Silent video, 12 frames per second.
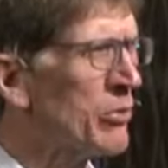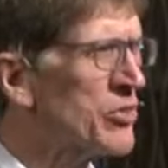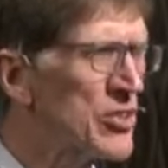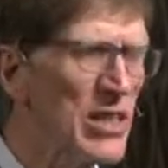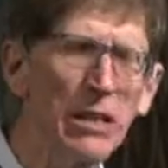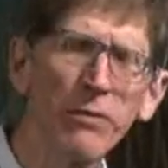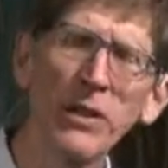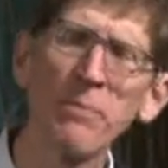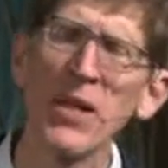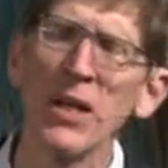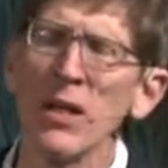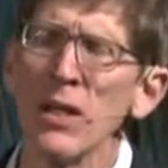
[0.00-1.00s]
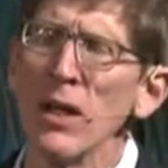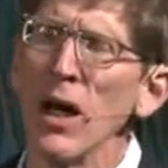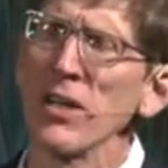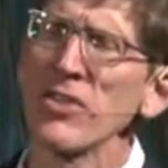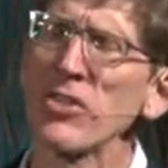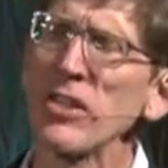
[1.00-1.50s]
of Stephen.
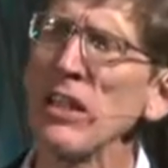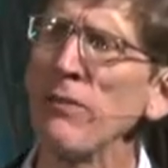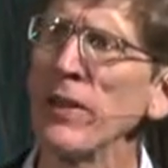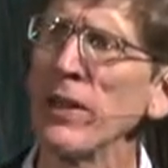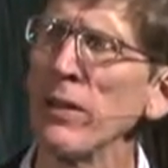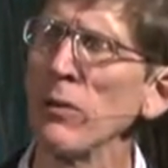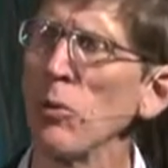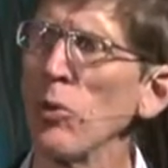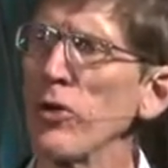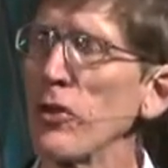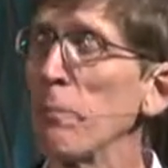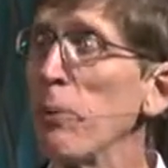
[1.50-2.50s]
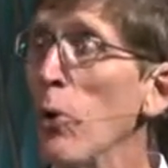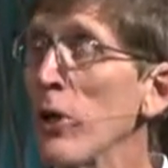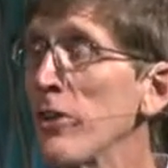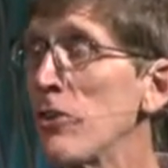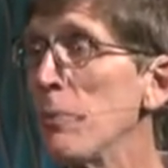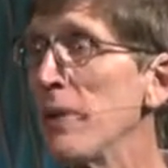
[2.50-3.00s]
Stephen was
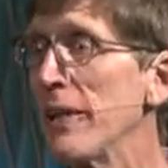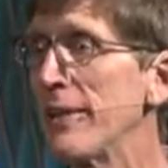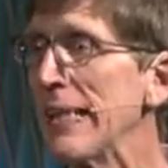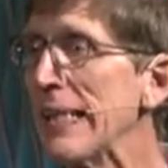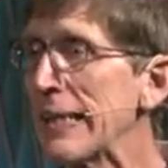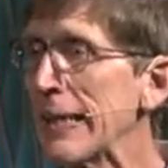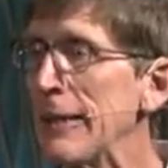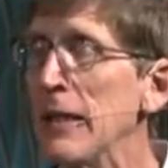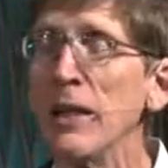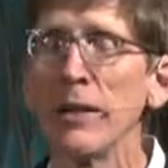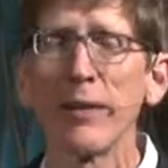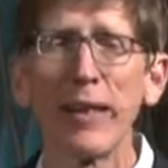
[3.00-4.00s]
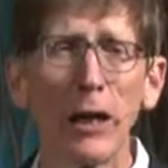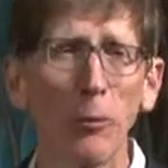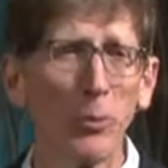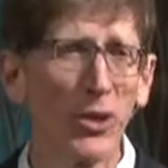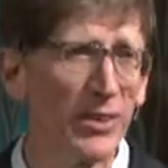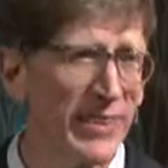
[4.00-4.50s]
appointed to be a deacon to help
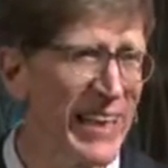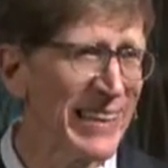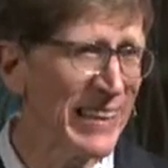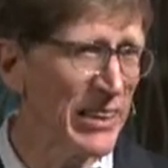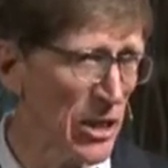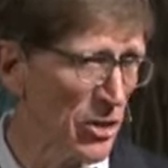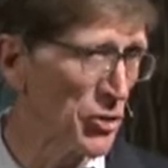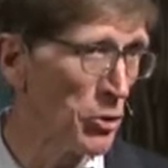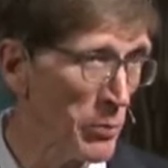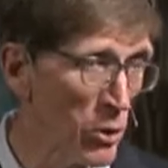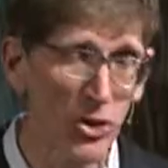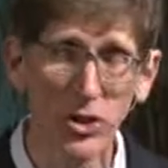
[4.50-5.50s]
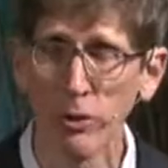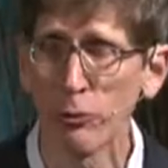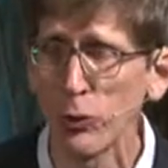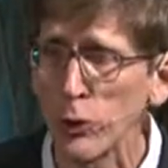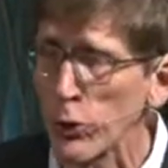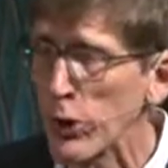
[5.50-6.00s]
with the daily distribution of
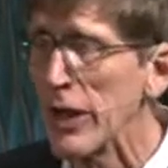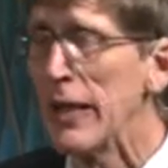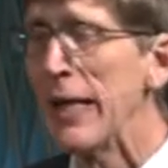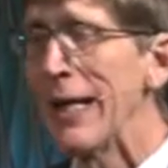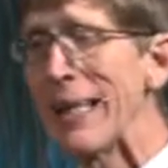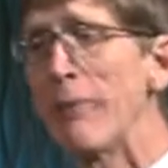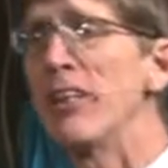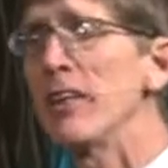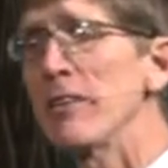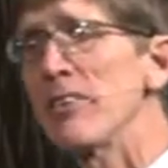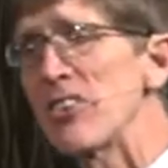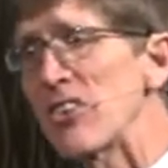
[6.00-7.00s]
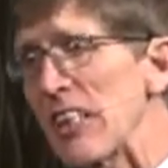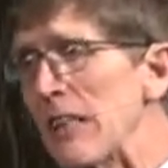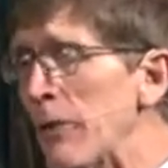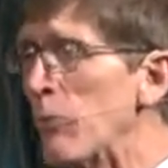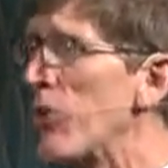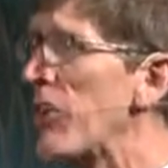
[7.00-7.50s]
food. And evidently,
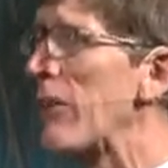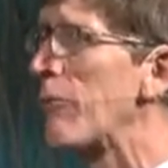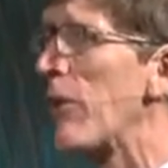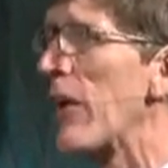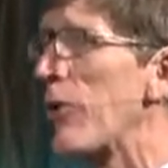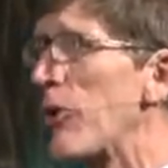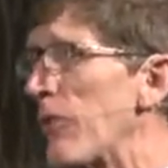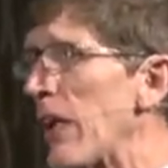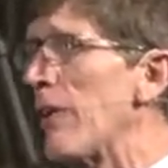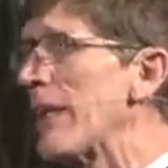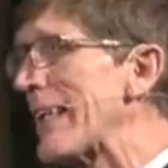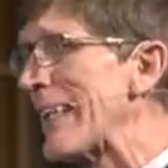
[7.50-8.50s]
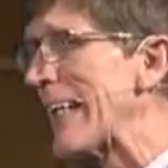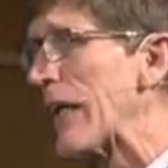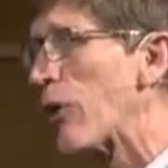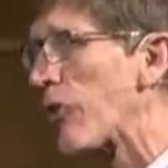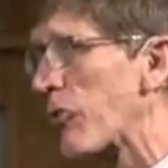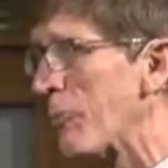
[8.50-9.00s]
Stephen was a very, very
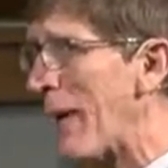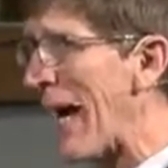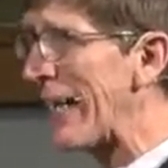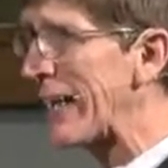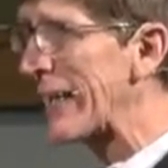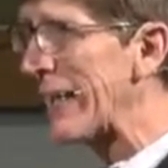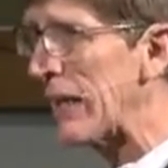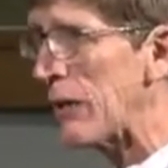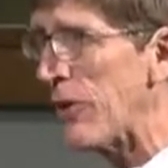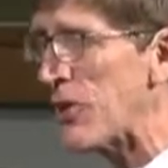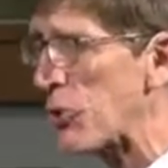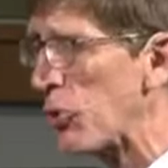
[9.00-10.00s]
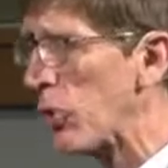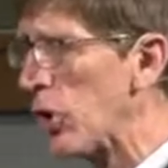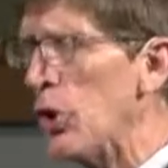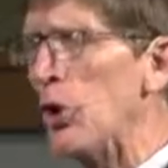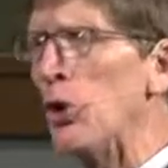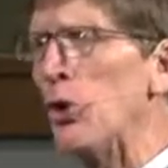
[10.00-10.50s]
charismatic individual
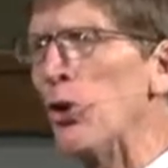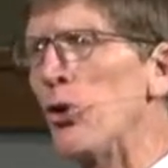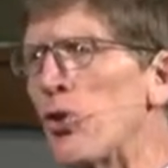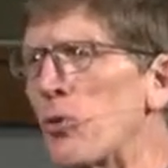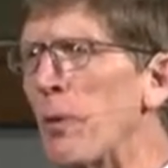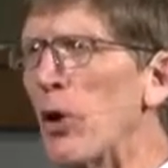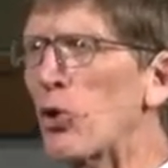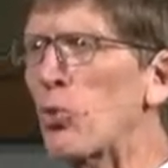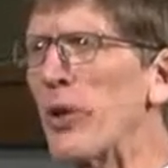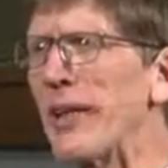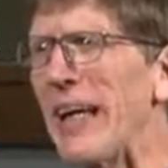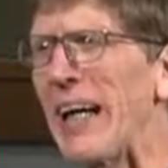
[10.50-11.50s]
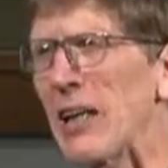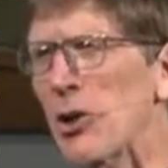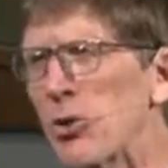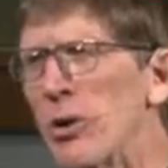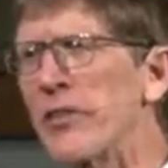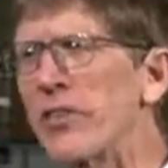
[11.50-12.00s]
who spoke with
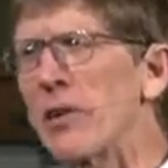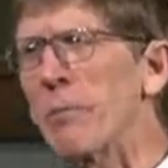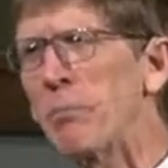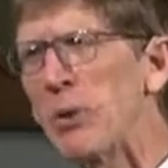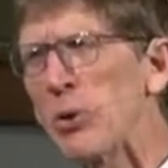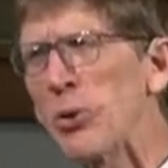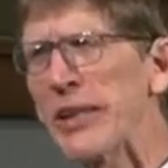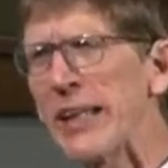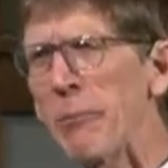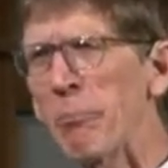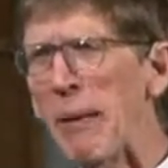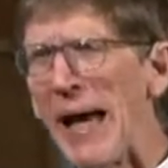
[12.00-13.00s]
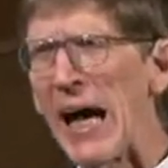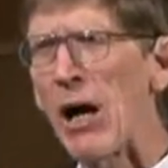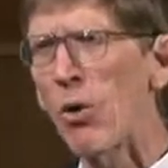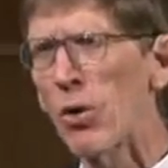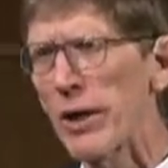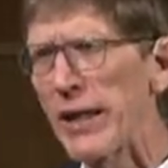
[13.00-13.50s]
eloquence and beauty and
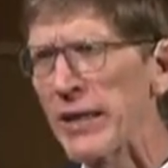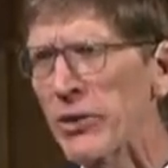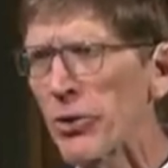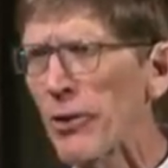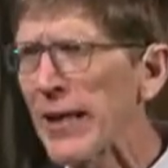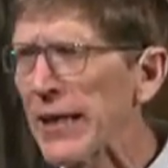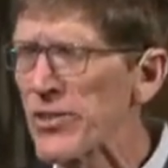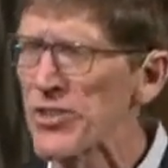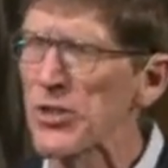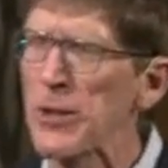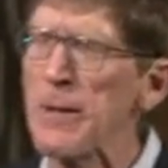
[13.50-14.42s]
power and grace.